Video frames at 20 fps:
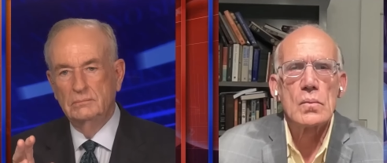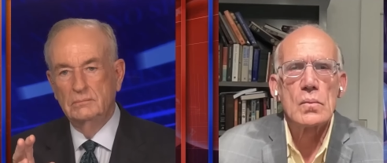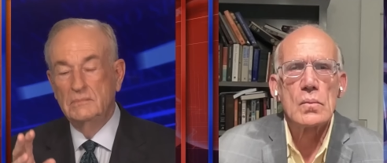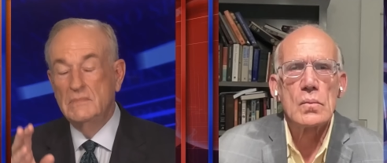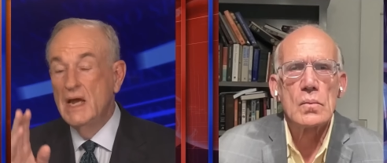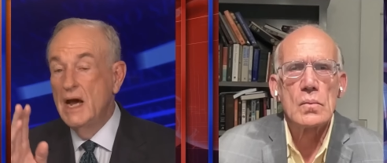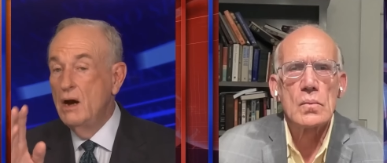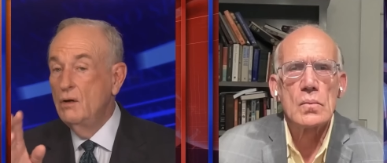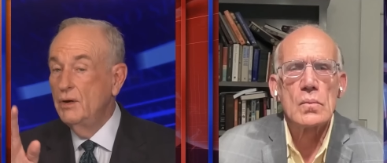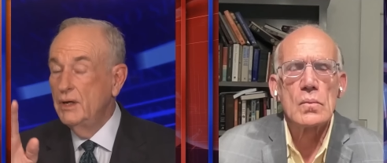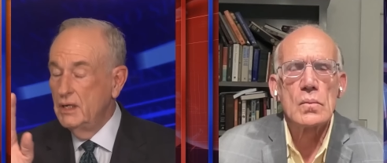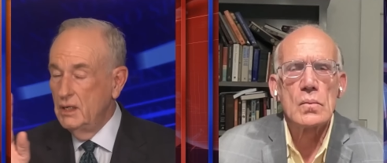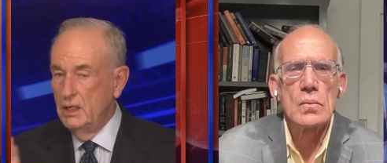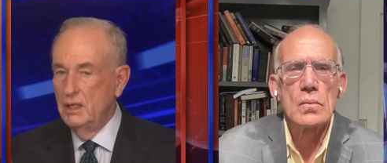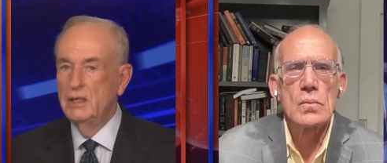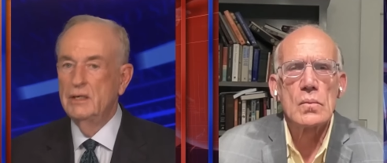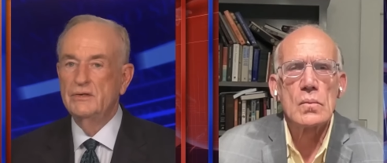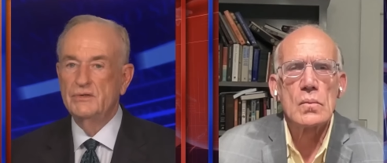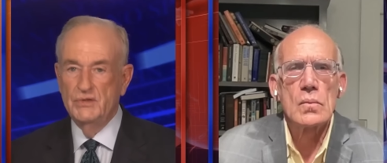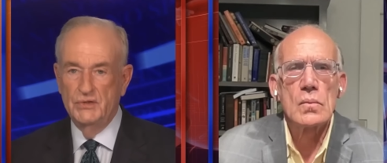Speaker 1: Now he
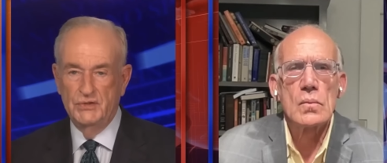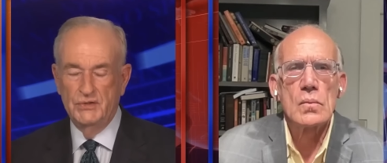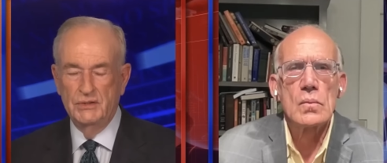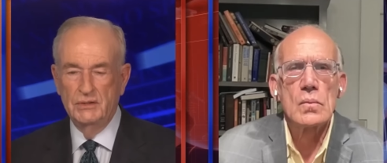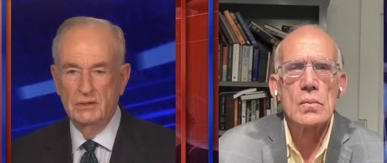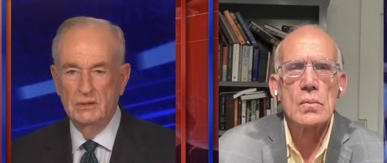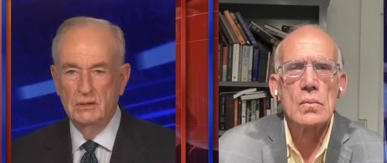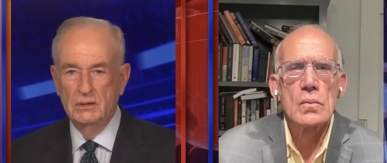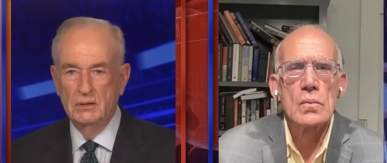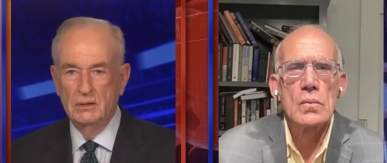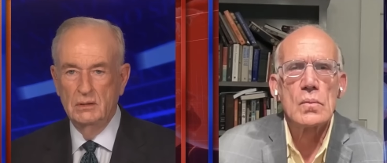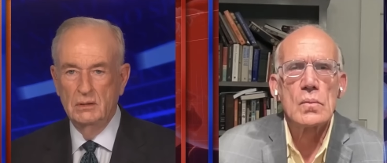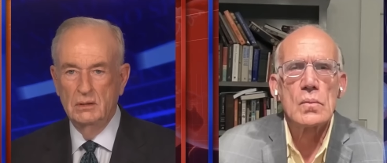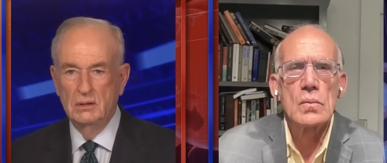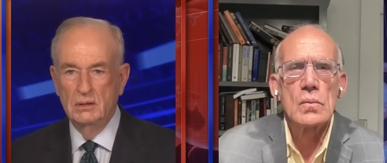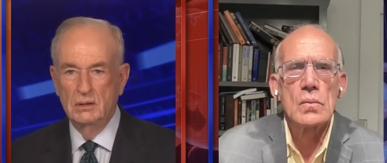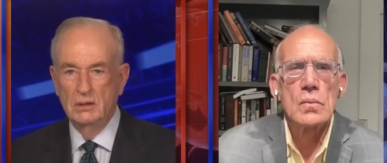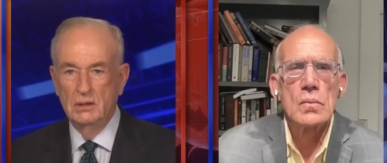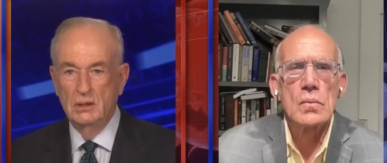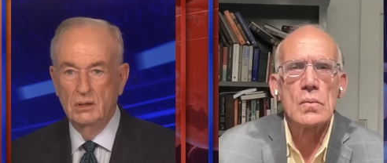is.
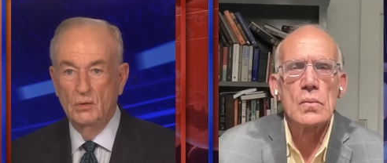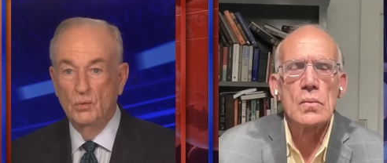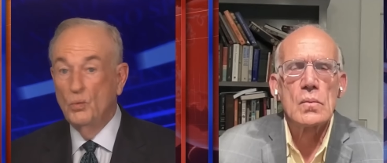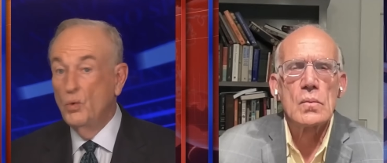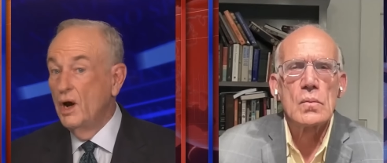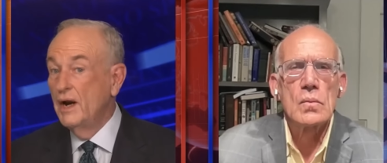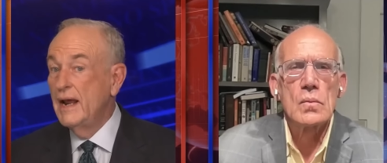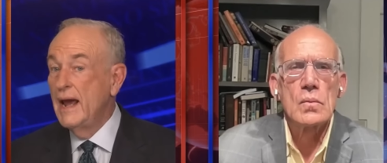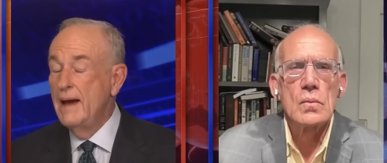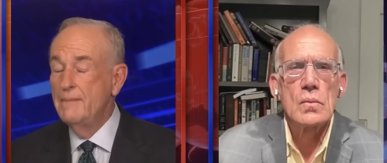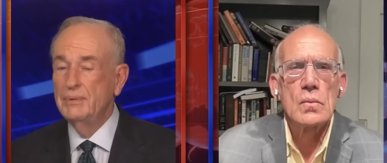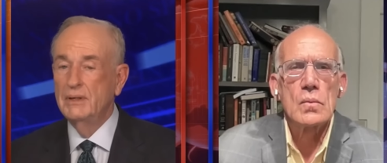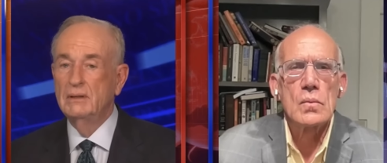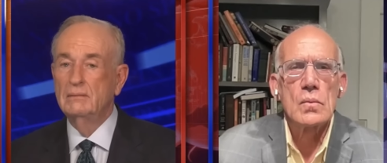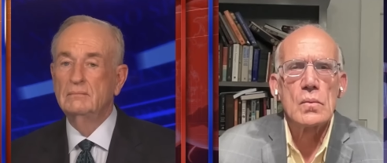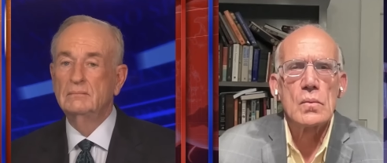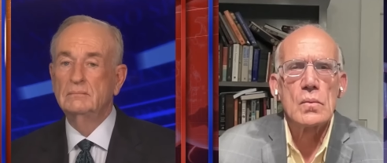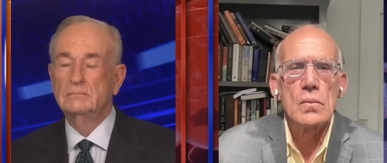What happened?